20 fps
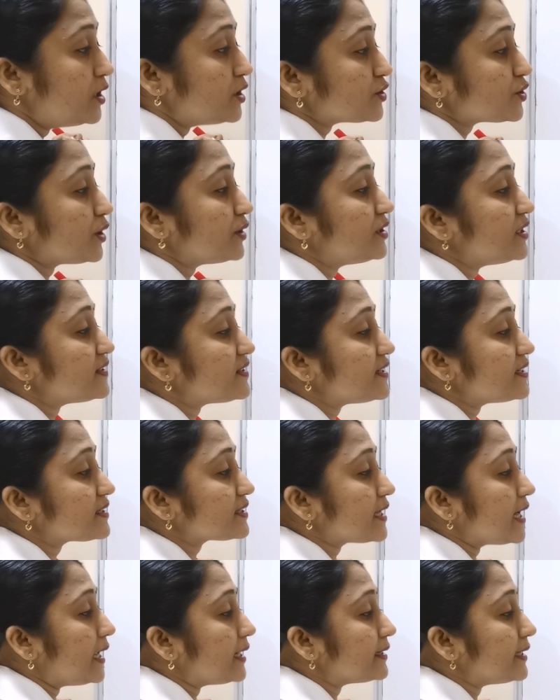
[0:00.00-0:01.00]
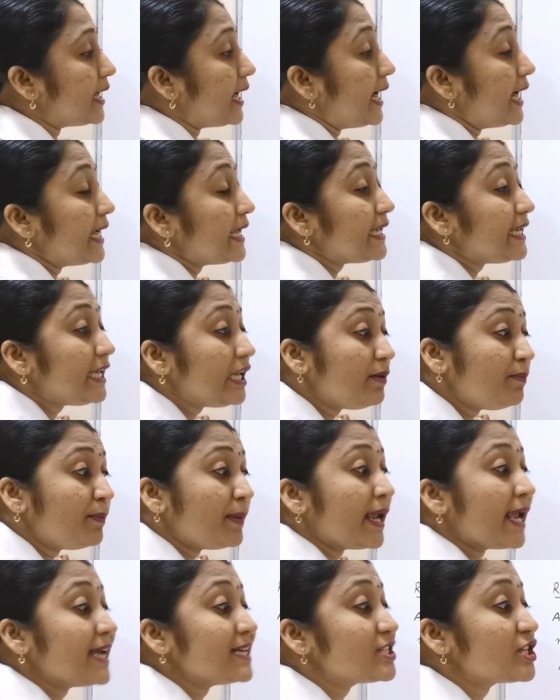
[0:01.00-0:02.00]
So this is called the
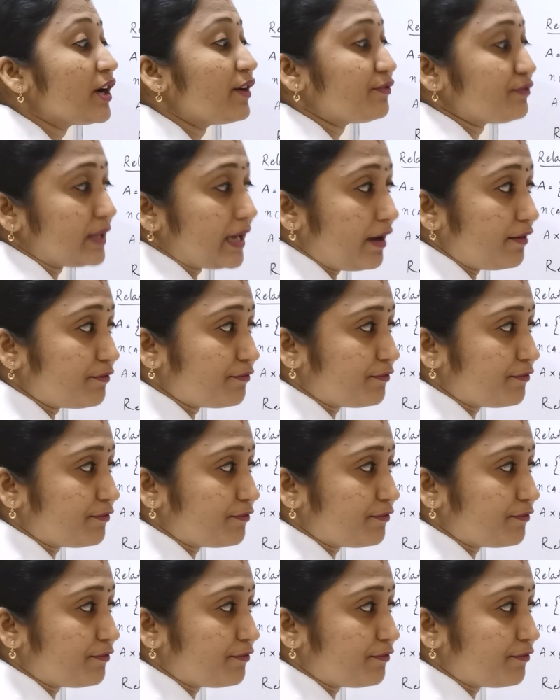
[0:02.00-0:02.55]
image of the